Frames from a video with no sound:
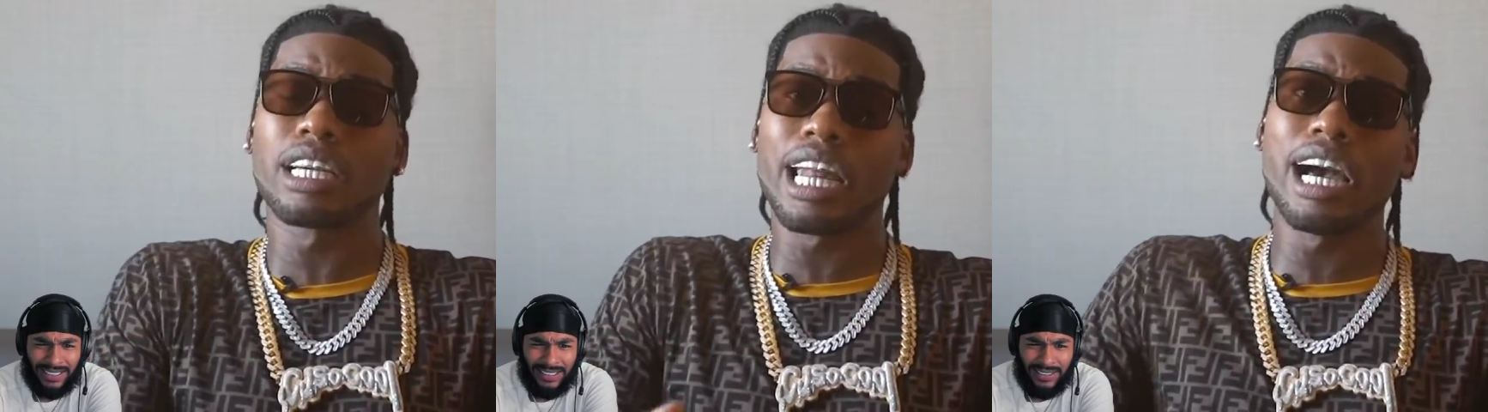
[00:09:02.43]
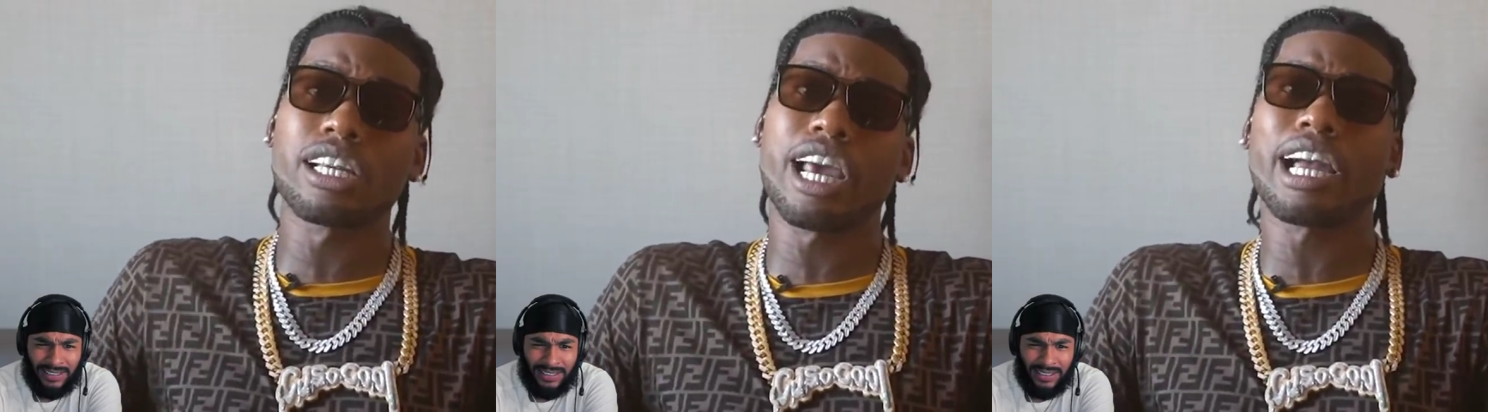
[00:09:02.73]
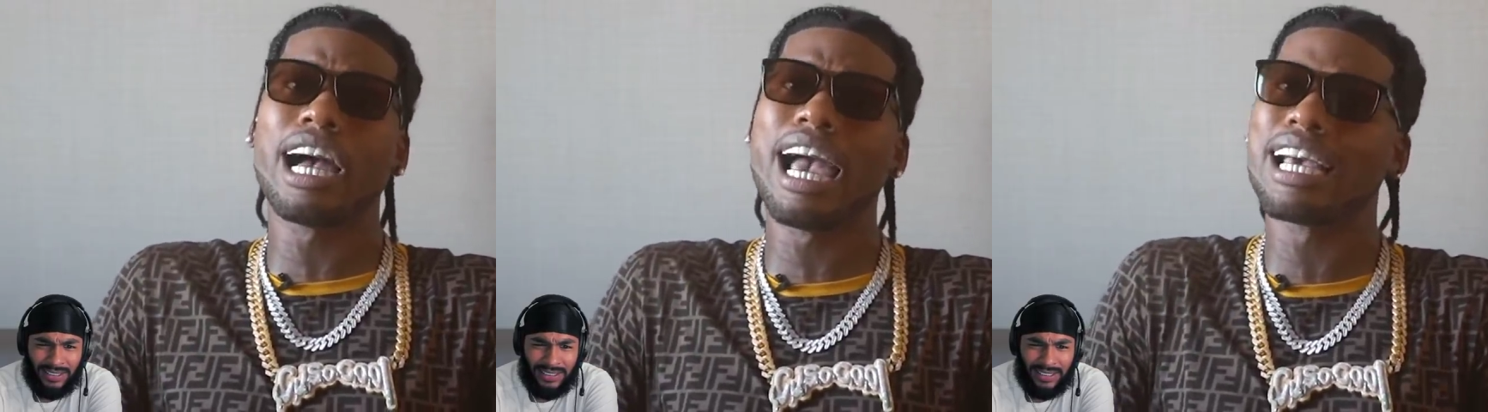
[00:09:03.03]
Speaker 1: to looking at her
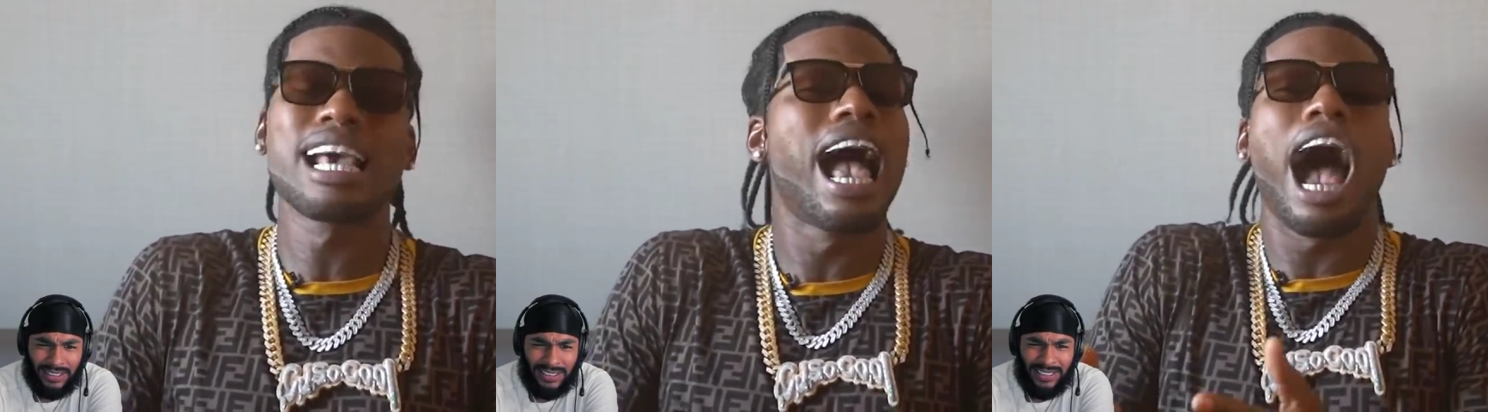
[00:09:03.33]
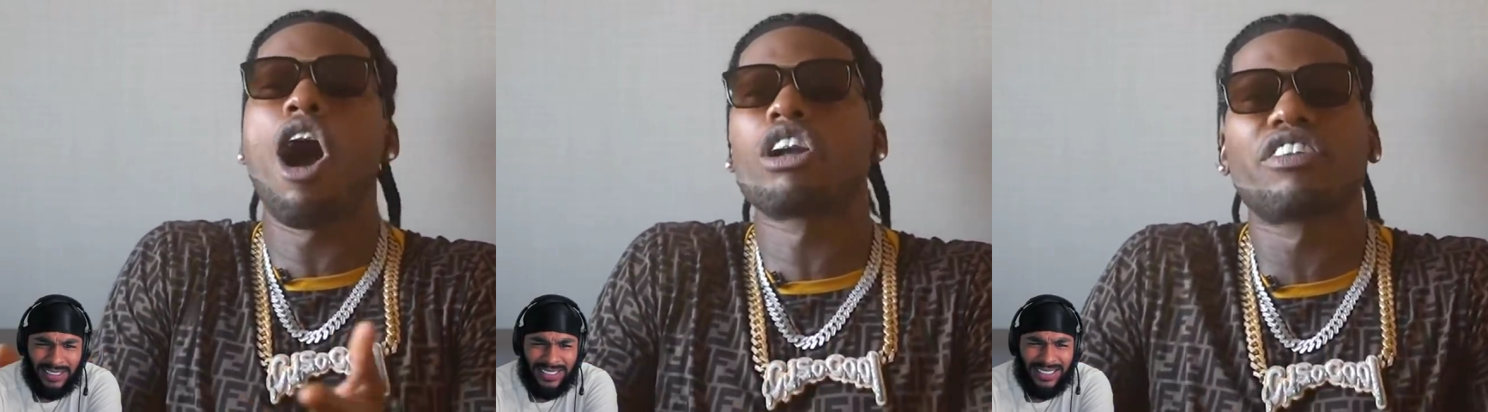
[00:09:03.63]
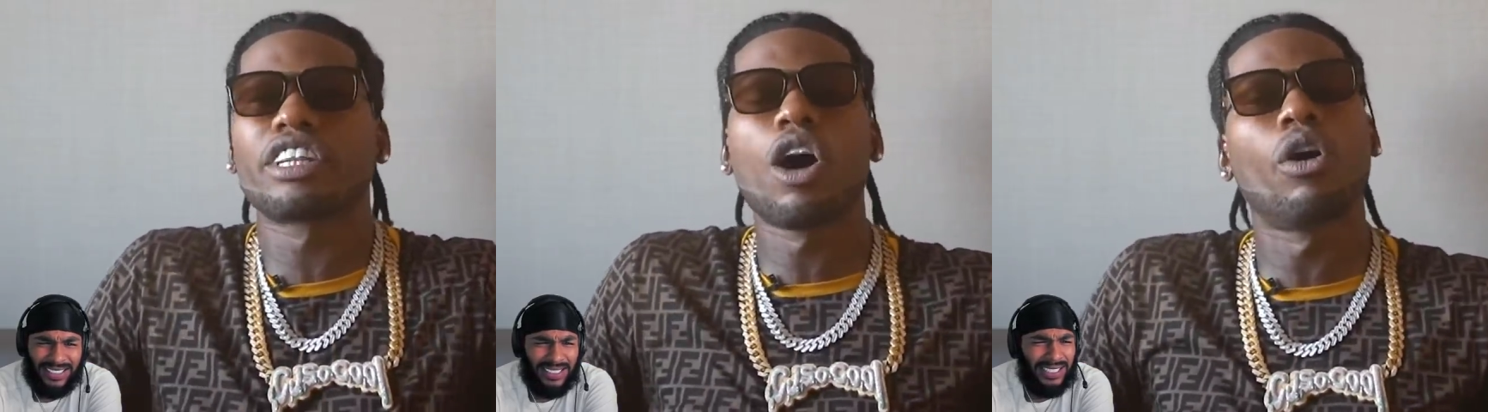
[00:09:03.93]
shake her ass. I don't
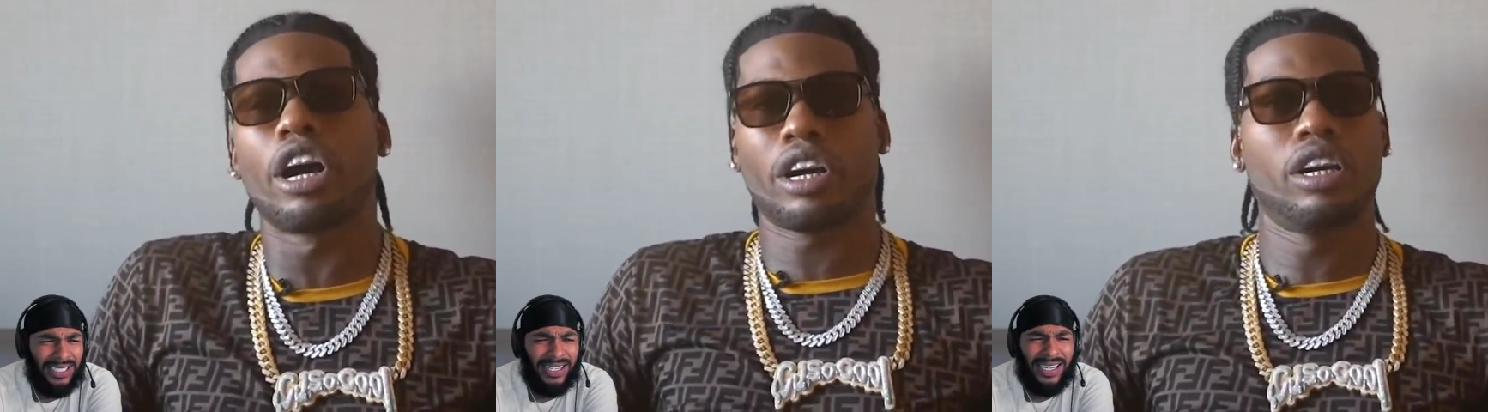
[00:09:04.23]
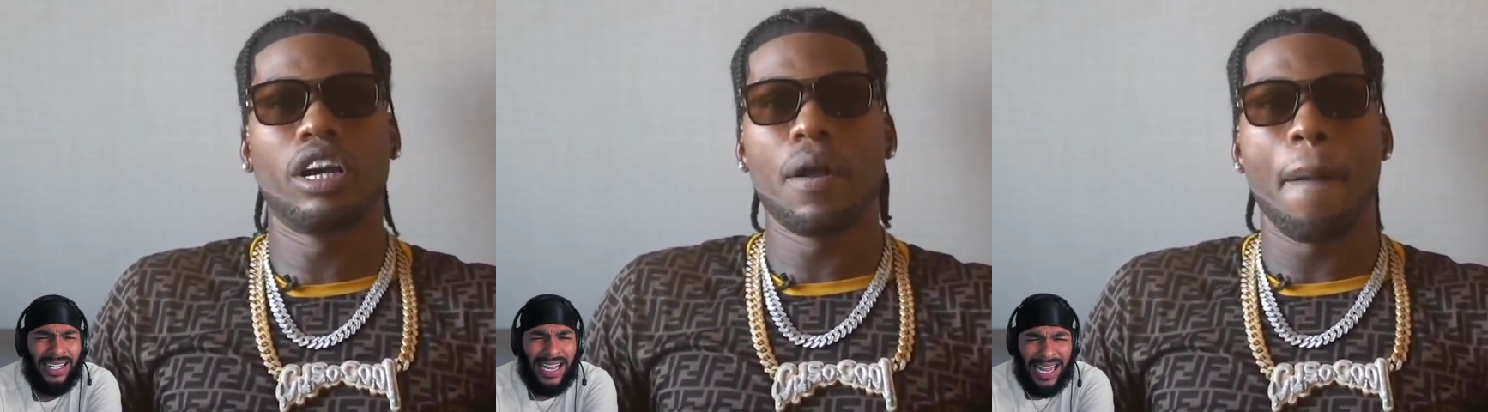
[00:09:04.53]
even know her.